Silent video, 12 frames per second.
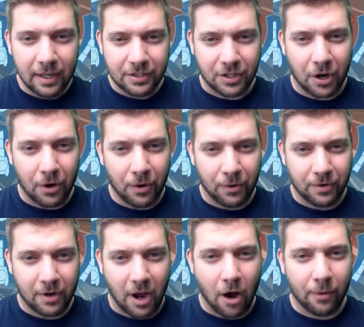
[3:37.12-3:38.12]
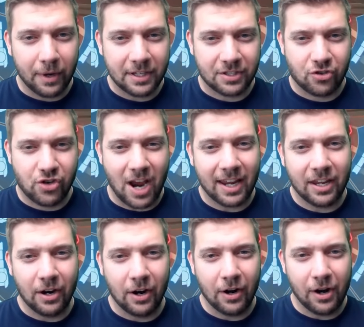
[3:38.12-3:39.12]
So always check
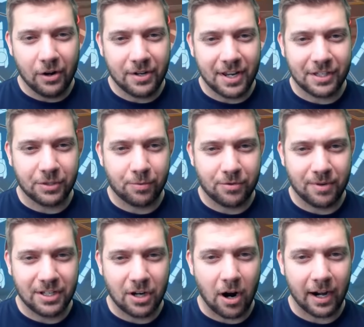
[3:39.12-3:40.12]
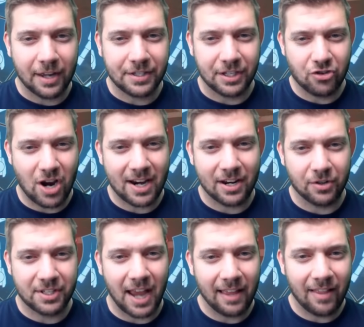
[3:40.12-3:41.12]
your distance between targets and check your
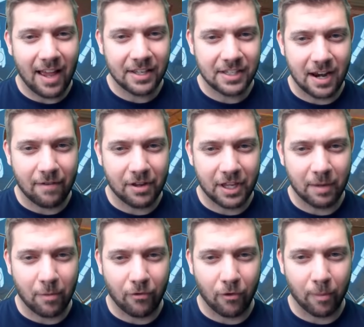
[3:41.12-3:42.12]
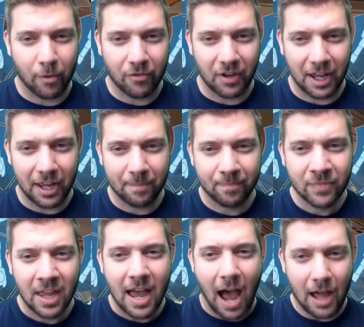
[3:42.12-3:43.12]
sight lines and everything before moving in.
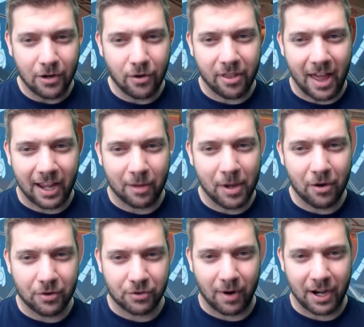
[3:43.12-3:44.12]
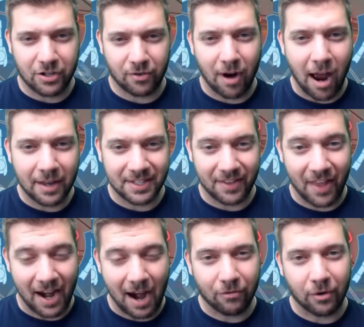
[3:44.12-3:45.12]
I knew that Kamiho was running Terrans and
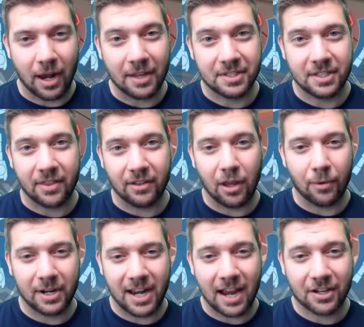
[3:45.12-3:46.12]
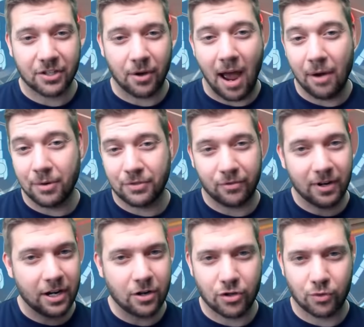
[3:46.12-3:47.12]
then everyone else is on the lower deck, so I was
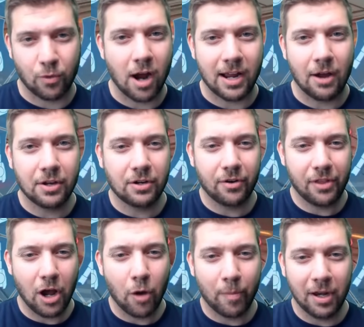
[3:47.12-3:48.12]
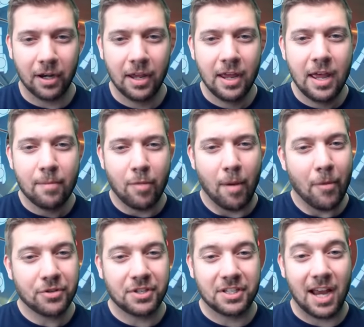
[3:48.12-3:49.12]
free to just walk out here into the open. But
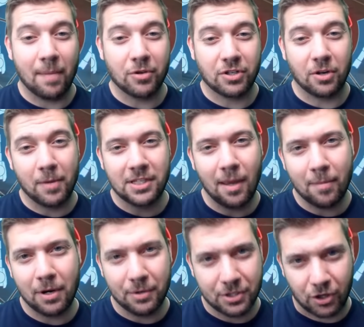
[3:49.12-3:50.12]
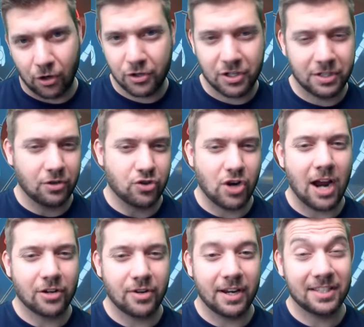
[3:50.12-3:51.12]
most of the time there's going to be somebody with Scourges or
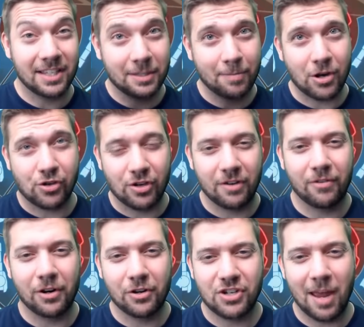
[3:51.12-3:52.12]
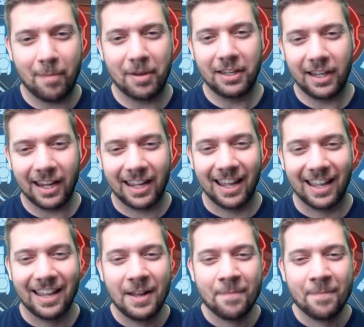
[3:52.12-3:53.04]
Shock Trains, especially if you're in Champion League,